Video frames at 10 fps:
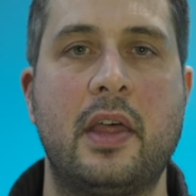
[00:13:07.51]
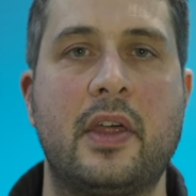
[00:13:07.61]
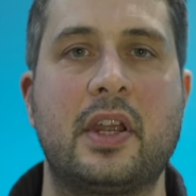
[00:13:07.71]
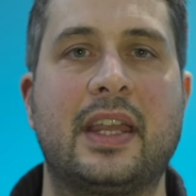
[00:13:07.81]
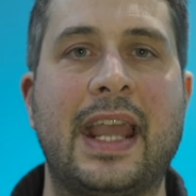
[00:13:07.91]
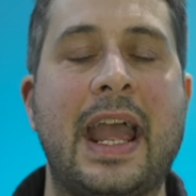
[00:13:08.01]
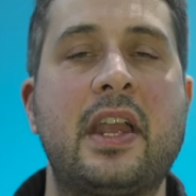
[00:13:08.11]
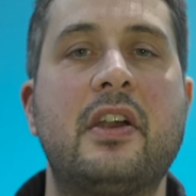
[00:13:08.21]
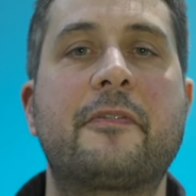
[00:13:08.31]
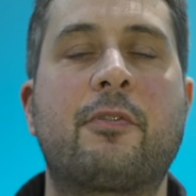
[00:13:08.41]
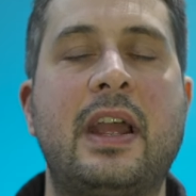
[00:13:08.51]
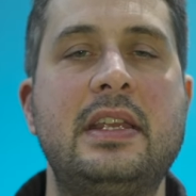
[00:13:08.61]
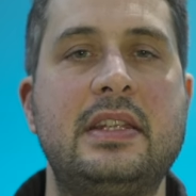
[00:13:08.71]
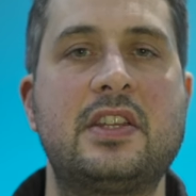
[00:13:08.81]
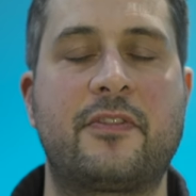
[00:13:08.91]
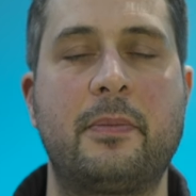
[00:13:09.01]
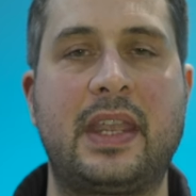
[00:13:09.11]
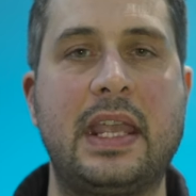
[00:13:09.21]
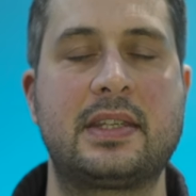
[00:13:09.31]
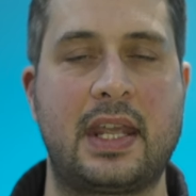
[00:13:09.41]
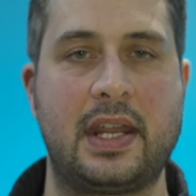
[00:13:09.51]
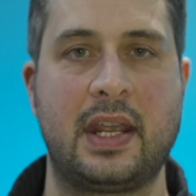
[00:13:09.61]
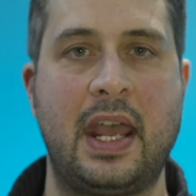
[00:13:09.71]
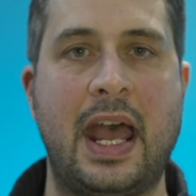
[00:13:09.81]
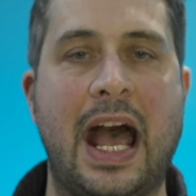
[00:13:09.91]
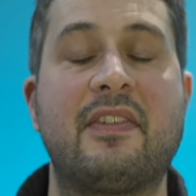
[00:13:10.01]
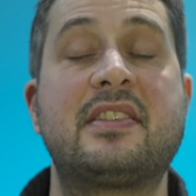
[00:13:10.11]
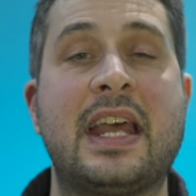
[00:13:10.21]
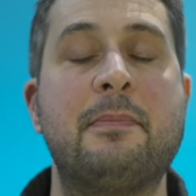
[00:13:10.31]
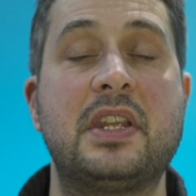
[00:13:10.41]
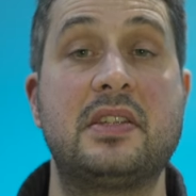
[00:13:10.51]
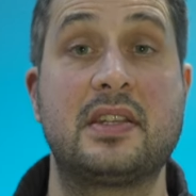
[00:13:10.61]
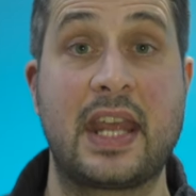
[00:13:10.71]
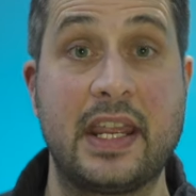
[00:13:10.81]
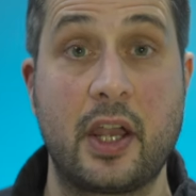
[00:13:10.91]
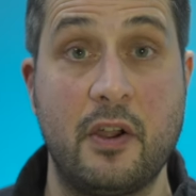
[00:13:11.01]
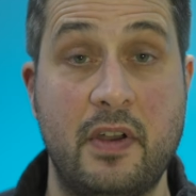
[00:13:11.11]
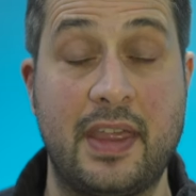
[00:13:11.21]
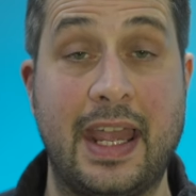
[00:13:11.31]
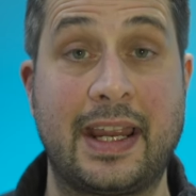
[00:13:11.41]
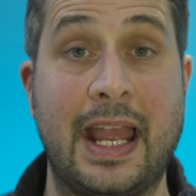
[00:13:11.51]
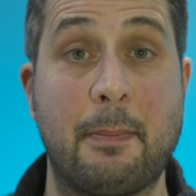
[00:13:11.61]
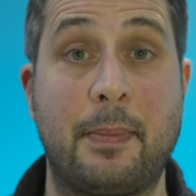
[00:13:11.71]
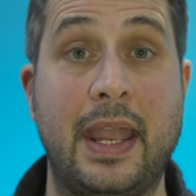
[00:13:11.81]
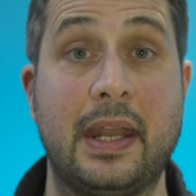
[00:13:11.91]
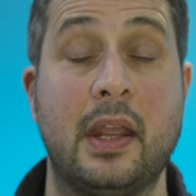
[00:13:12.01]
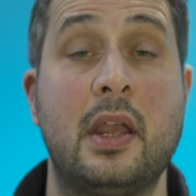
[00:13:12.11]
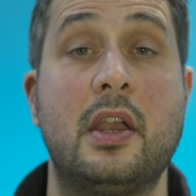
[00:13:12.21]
that a gang of crazies from Gateshead have attempted to take over their campaign.